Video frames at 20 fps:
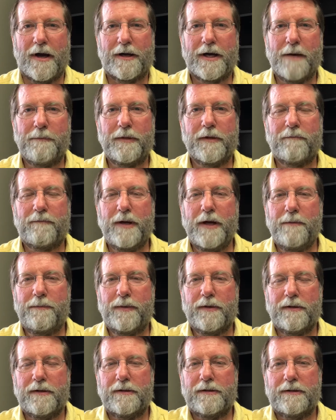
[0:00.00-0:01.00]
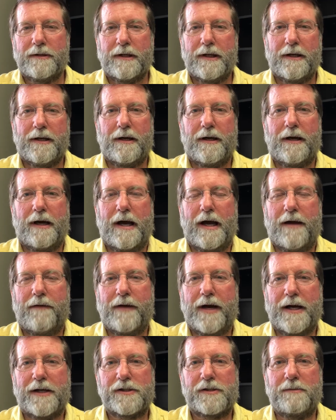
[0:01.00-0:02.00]
A couple of people have
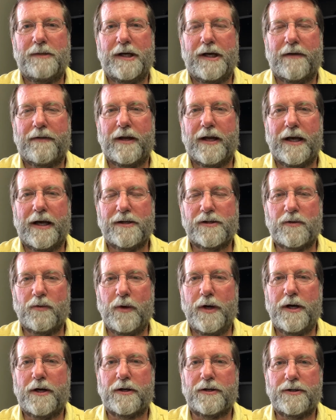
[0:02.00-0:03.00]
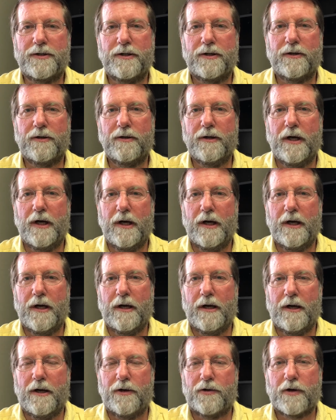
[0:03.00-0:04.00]
asked me in the last week or two,
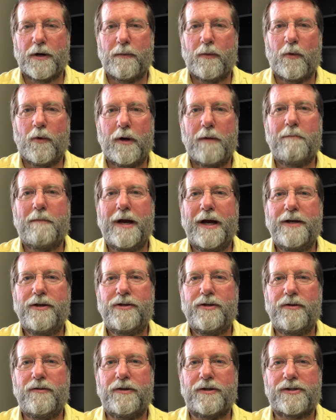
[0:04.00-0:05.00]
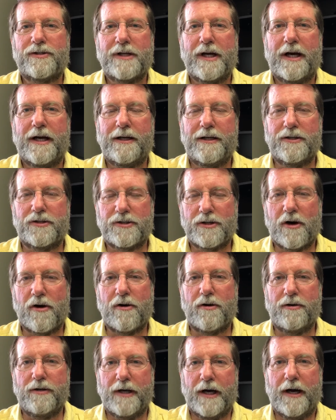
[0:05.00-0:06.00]
Trip, what made you decide to
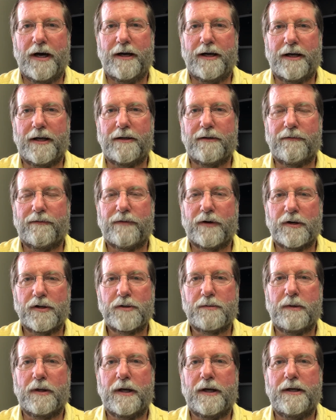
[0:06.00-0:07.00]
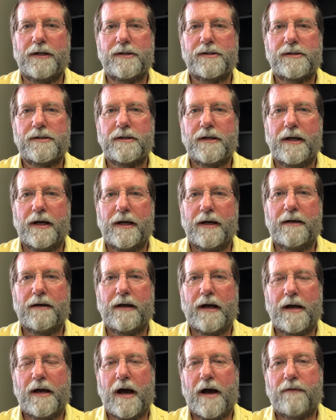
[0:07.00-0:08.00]
start dieting in the first place?
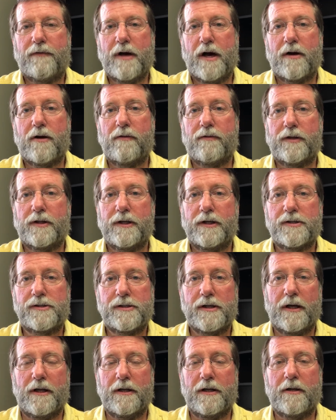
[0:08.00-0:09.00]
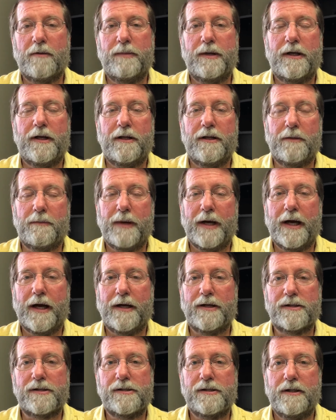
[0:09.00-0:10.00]
And I've gone over this a little bit in the
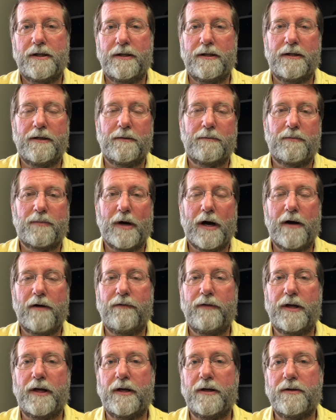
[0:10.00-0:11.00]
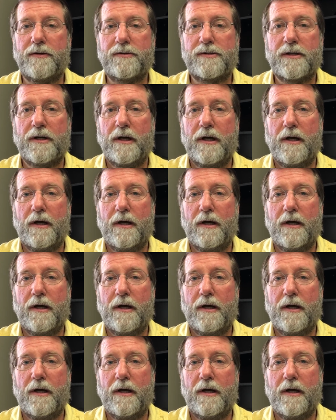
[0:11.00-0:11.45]
past, in the prior videos,